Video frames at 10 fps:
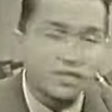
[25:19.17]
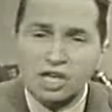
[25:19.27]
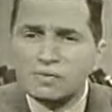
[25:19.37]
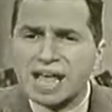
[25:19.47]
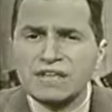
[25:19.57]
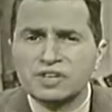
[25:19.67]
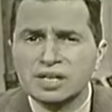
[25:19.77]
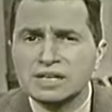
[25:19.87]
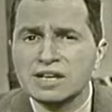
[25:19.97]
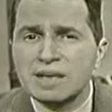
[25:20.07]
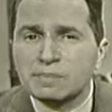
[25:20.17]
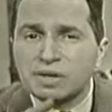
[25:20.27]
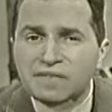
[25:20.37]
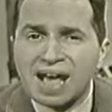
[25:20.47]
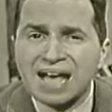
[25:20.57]
So nature
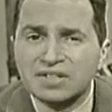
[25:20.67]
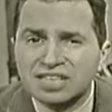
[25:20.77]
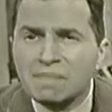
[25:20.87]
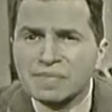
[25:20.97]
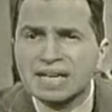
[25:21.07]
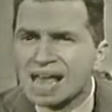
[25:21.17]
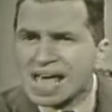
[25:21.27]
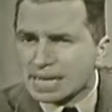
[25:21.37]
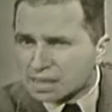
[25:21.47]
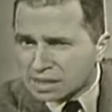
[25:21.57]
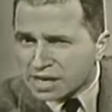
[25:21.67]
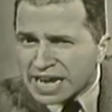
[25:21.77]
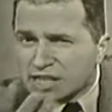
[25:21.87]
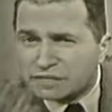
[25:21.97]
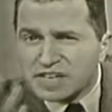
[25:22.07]
provides something like,
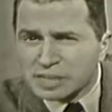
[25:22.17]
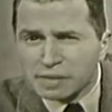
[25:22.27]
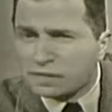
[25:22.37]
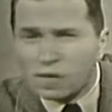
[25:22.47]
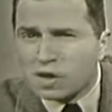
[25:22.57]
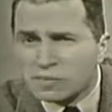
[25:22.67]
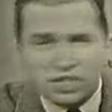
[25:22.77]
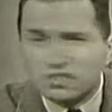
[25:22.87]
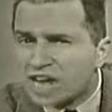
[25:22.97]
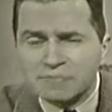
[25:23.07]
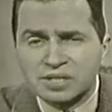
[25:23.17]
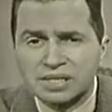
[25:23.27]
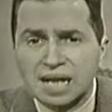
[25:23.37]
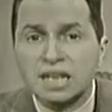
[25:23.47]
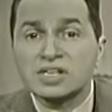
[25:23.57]
in its visible forms and shapes
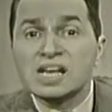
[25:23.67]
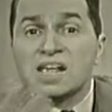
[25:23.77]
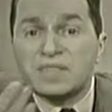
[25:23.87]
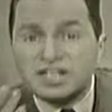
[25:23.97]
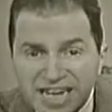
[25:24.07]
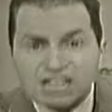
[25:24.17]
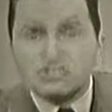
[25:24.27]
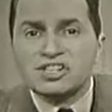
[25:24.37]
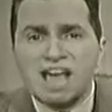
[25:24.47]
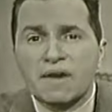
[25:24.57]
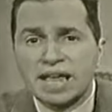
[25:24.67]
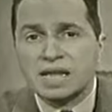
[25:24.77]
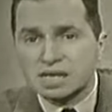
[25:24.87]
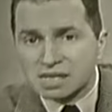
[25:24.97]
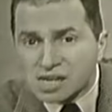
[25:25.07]
and colors, the dictionary,